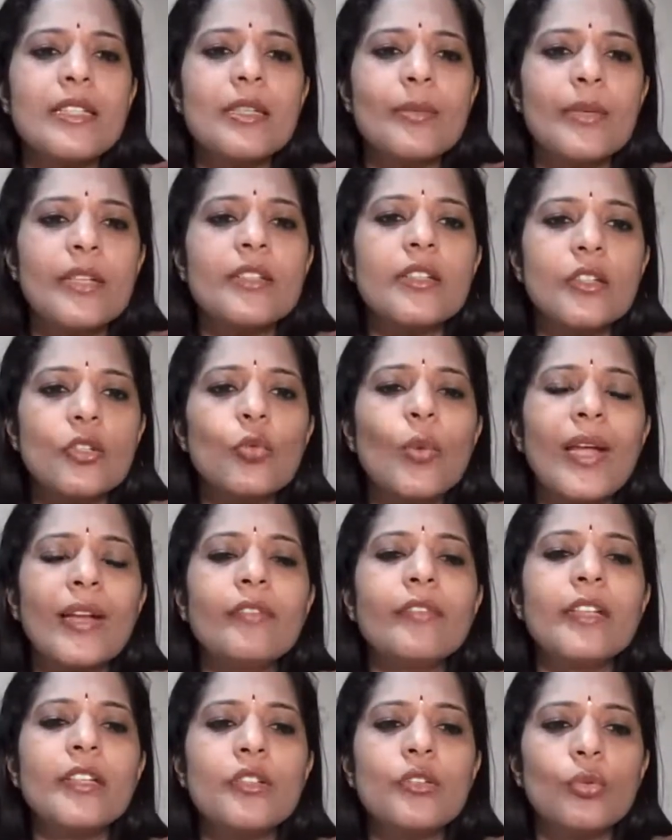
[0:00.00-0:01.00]
centimeter.
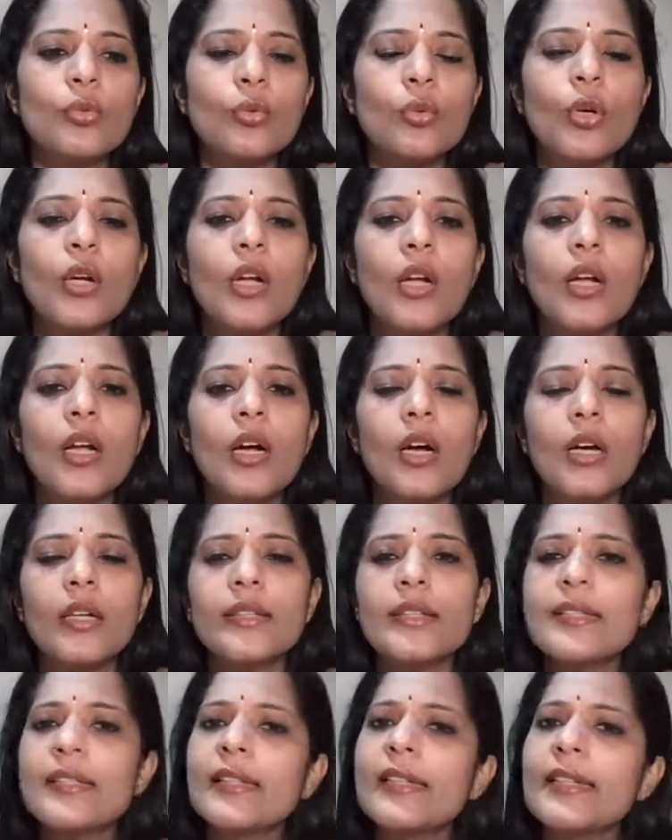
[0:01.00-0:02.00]
12 into
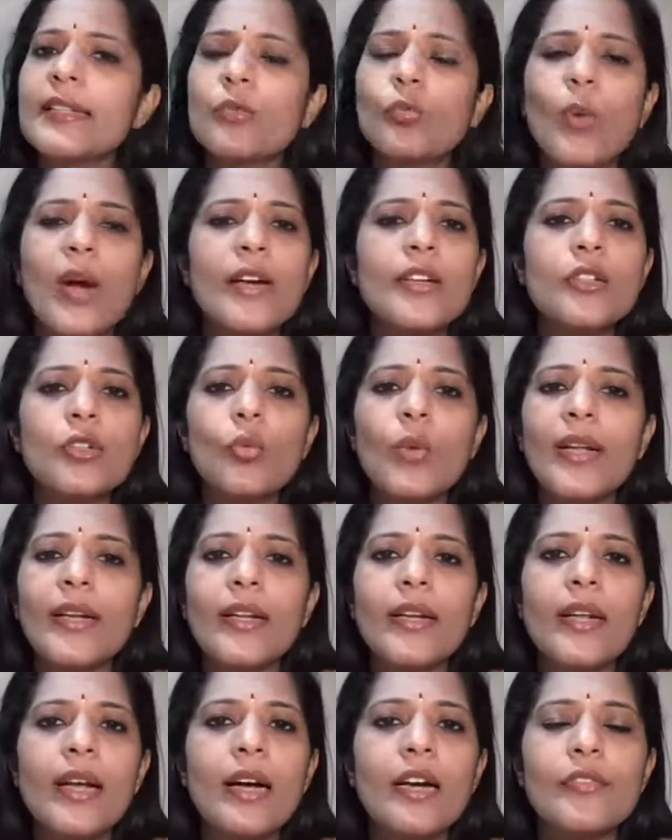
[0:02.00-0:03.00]
this thing is 1 to
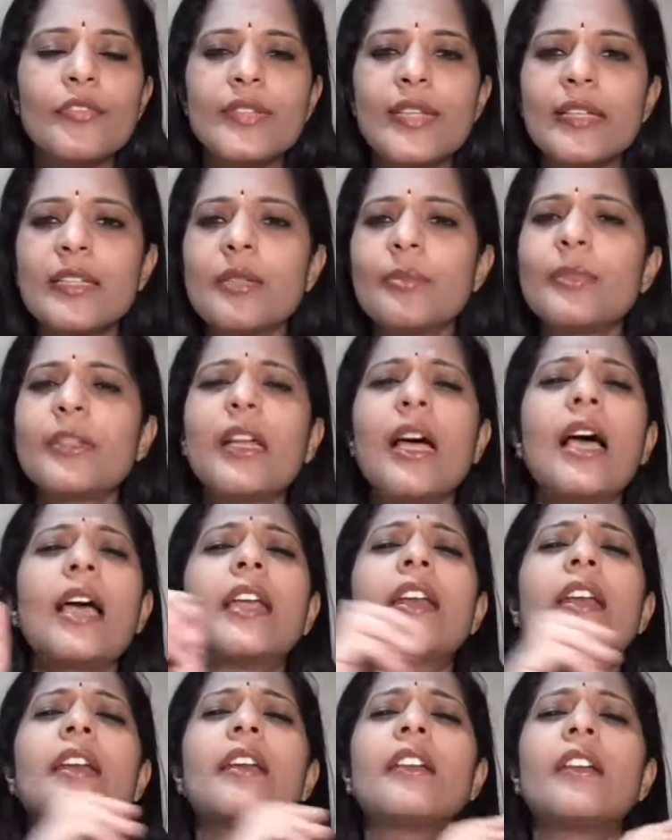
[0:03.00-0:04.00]
1.5 centimeter.
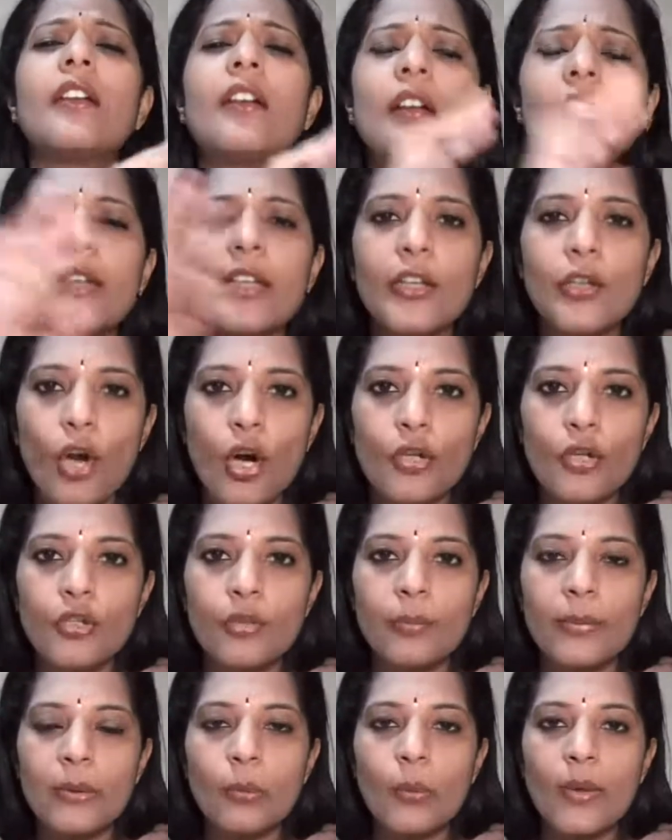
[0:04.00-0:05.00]
Really not to
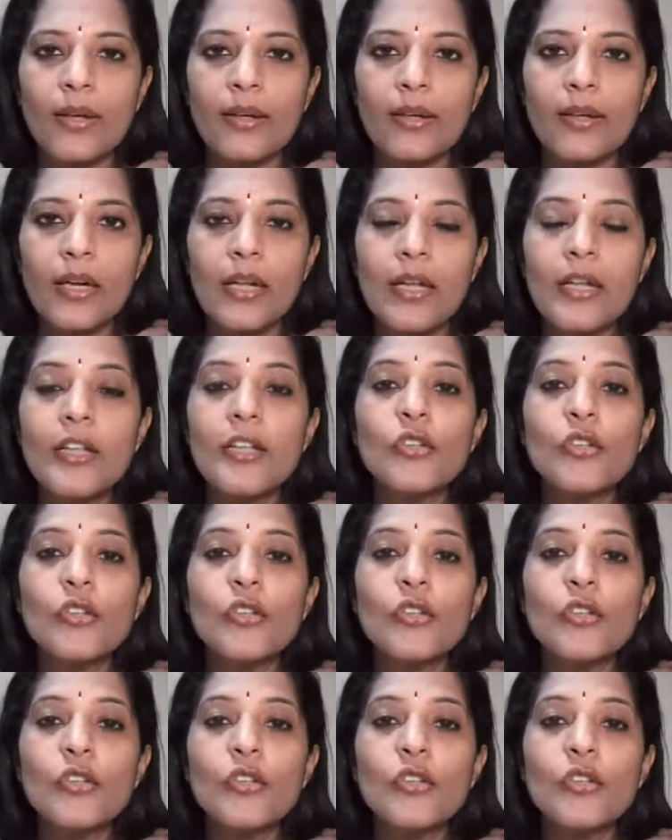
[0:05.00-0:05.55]
be worried.